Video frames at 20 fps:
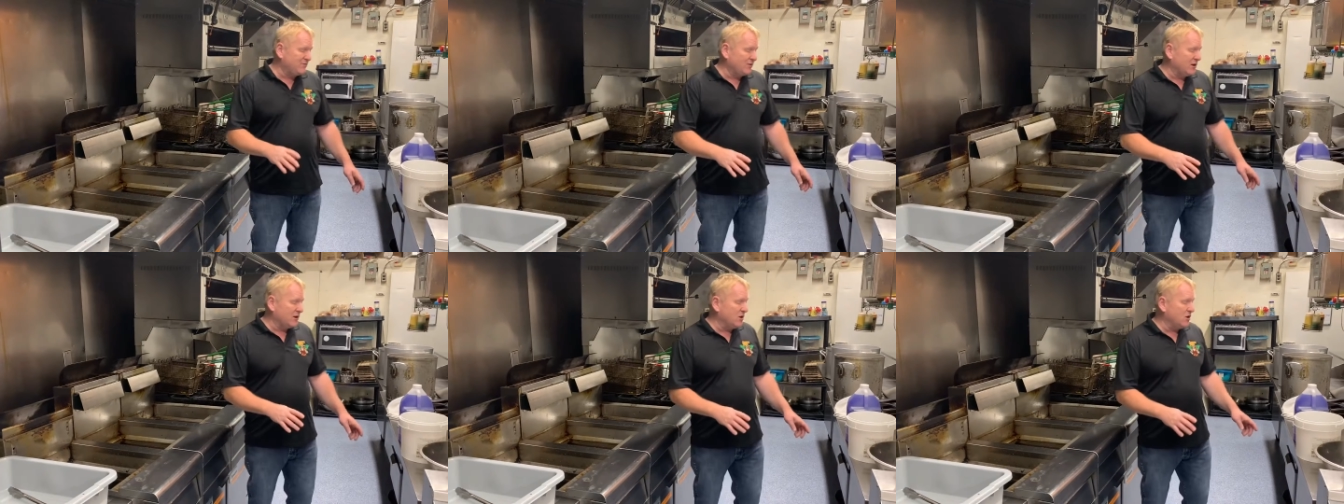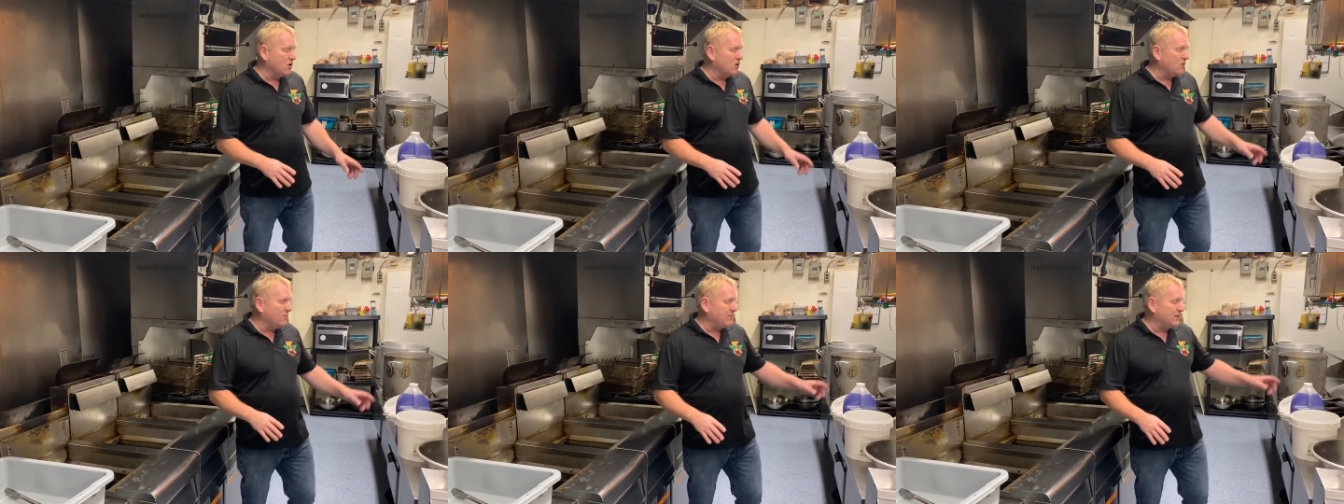
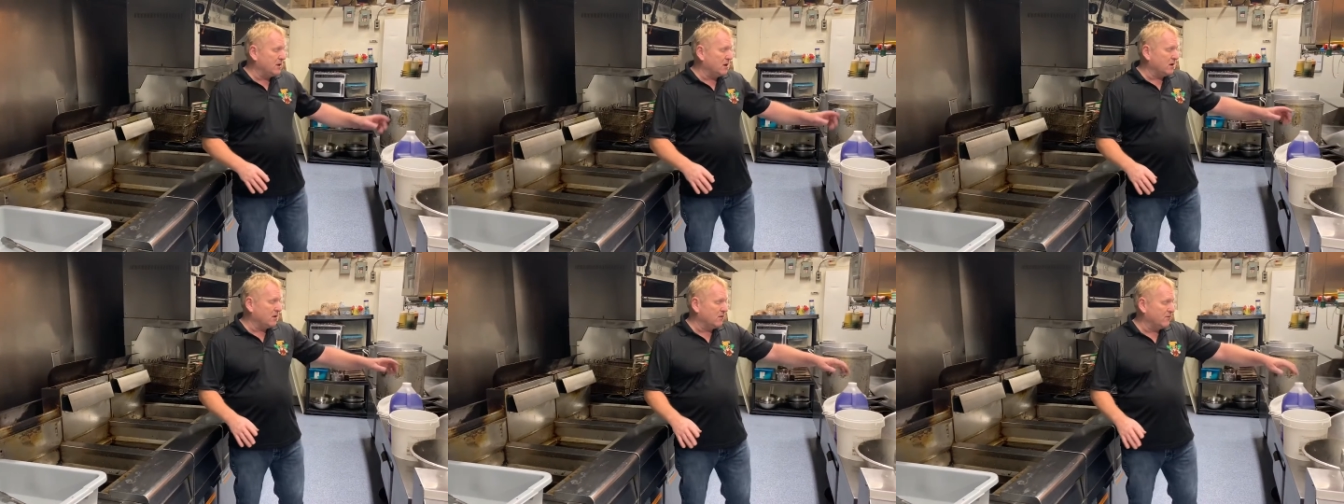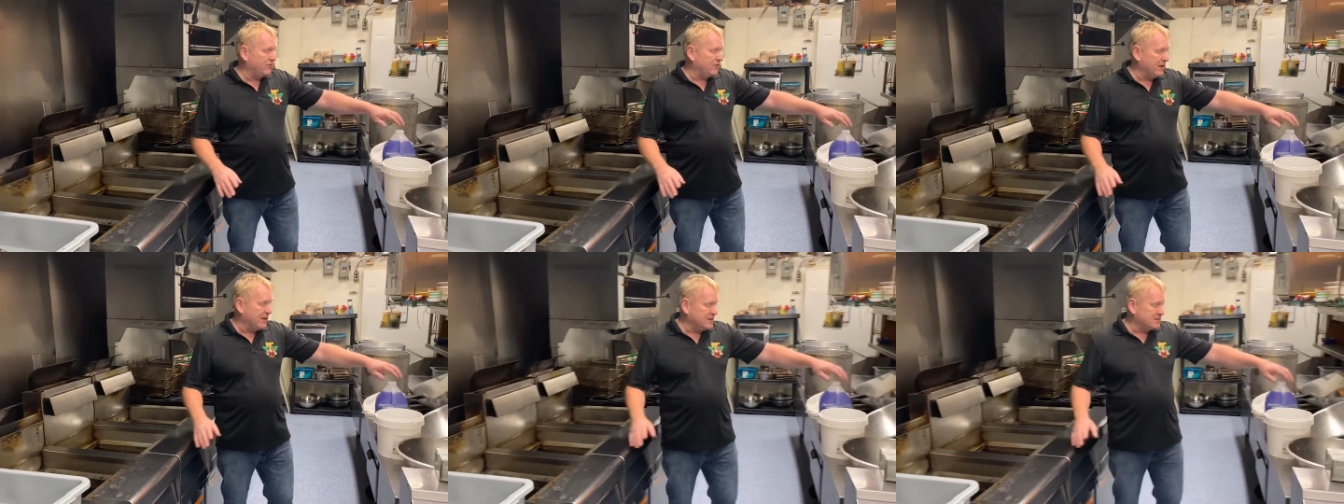video, the other
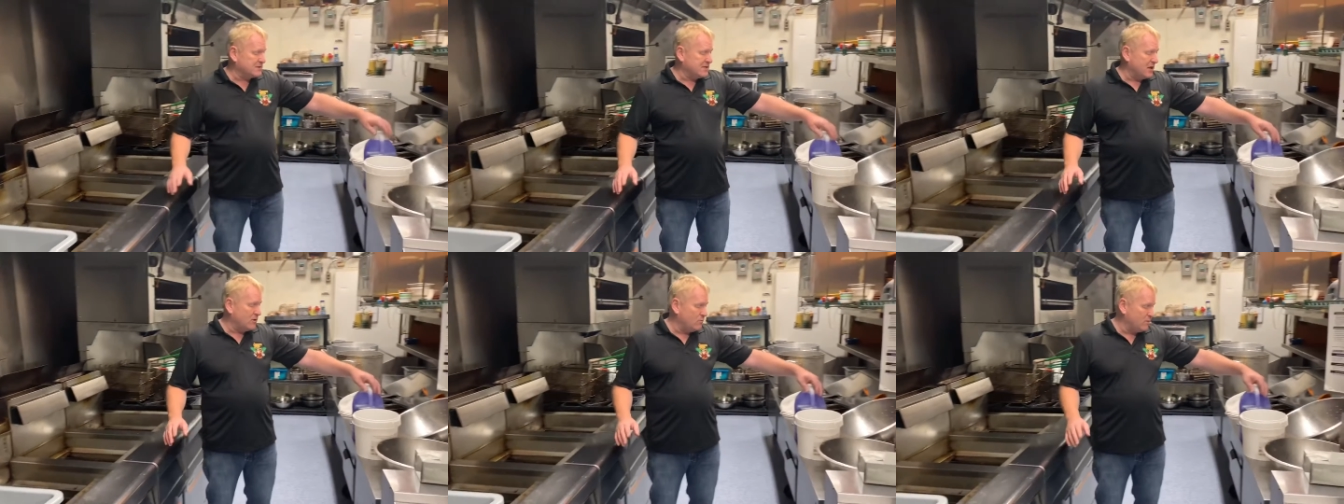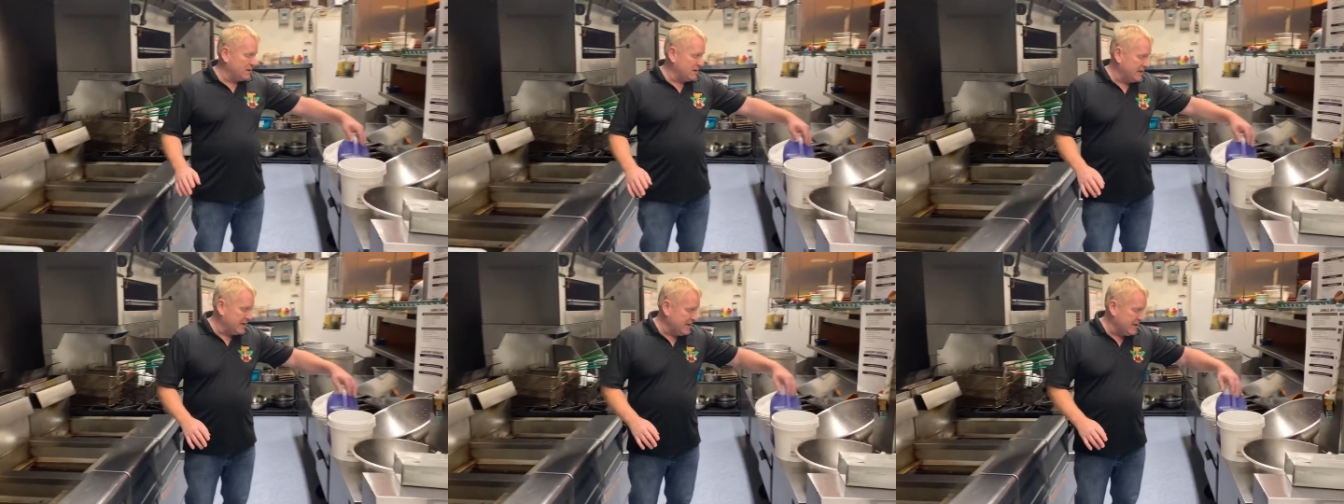things that
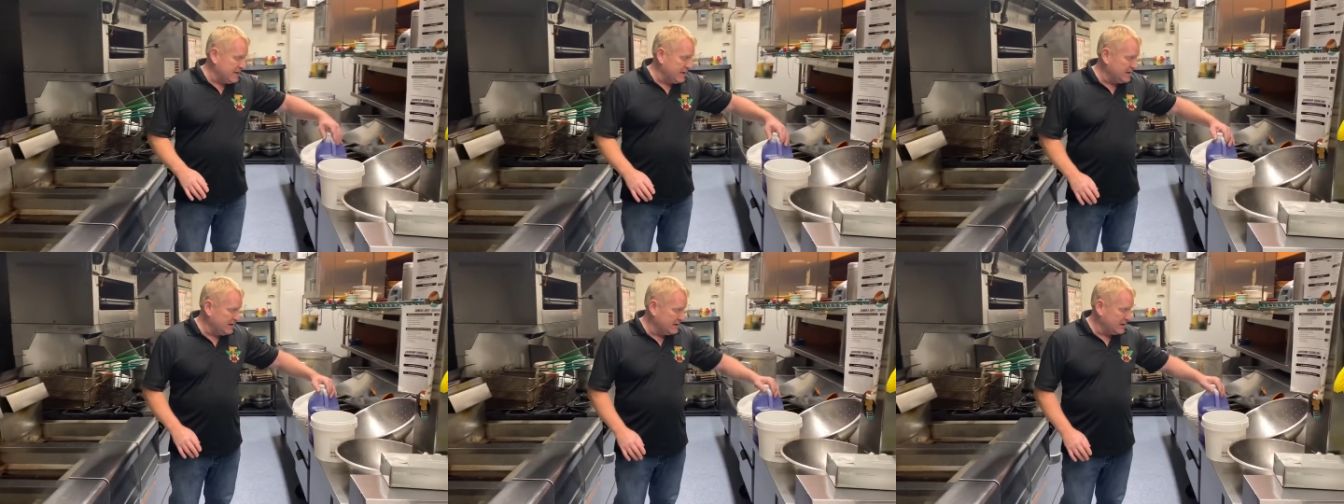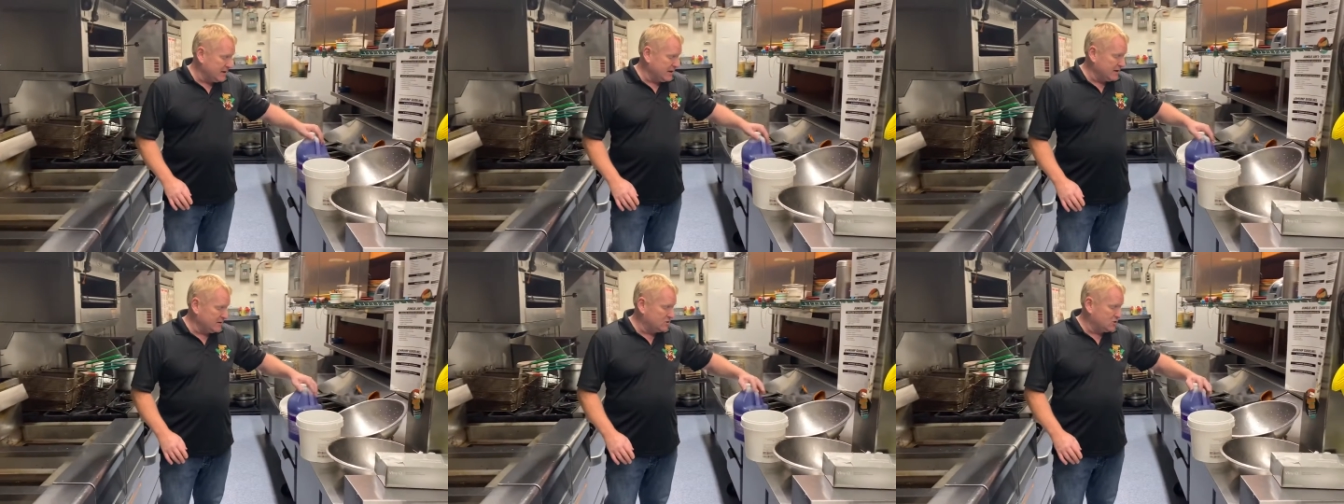we need
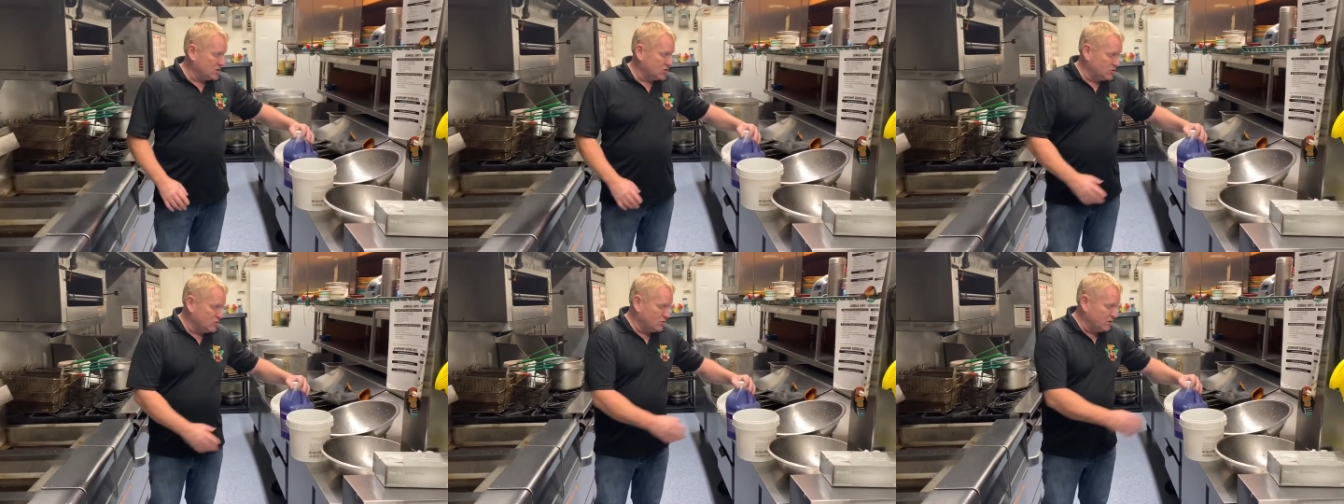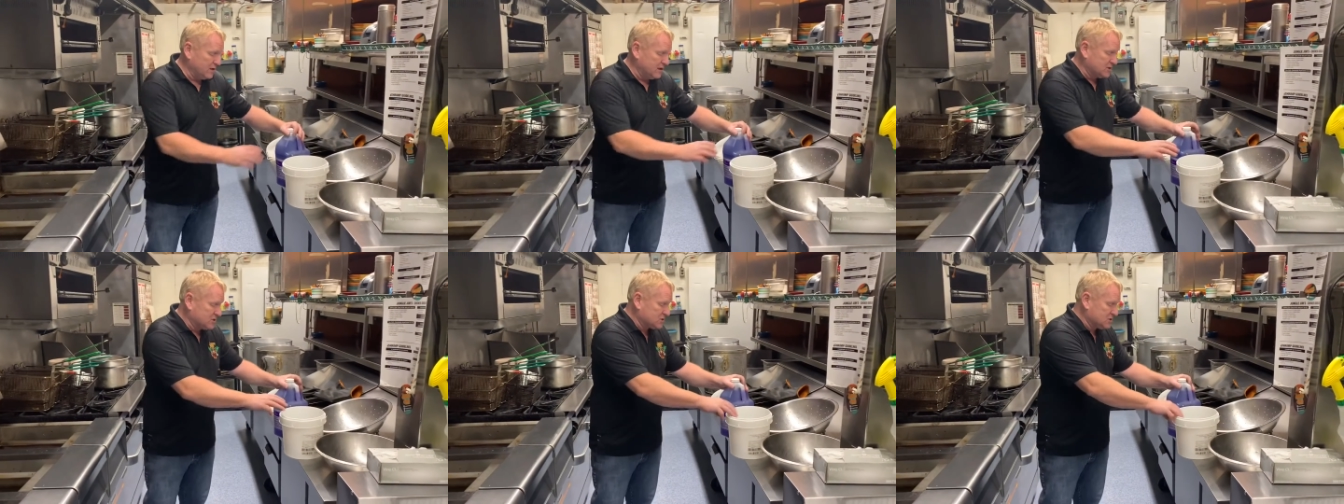uh, to do
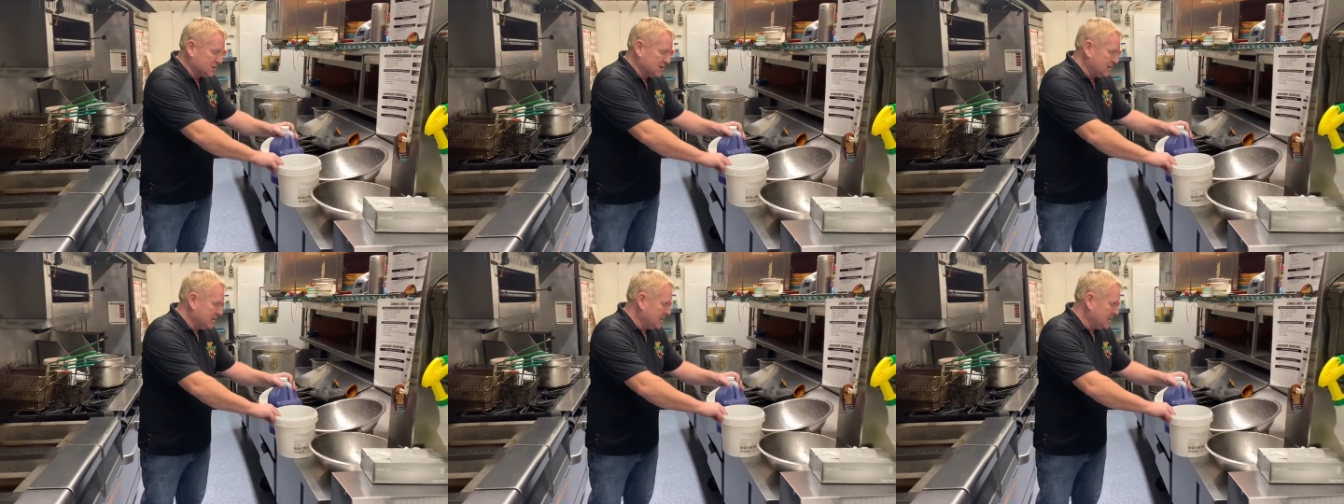this